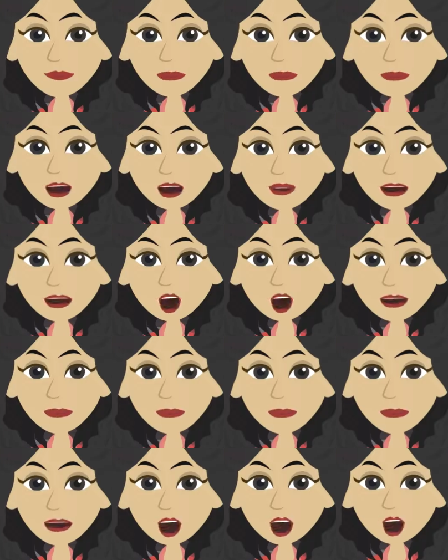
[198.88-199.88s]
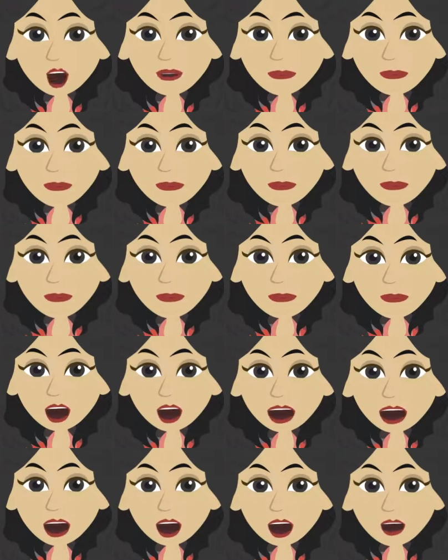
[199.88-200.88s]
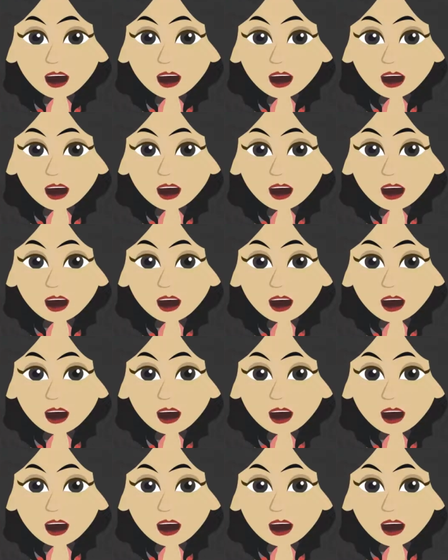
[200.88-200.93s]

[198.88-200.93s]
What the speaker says: It's not clear whether the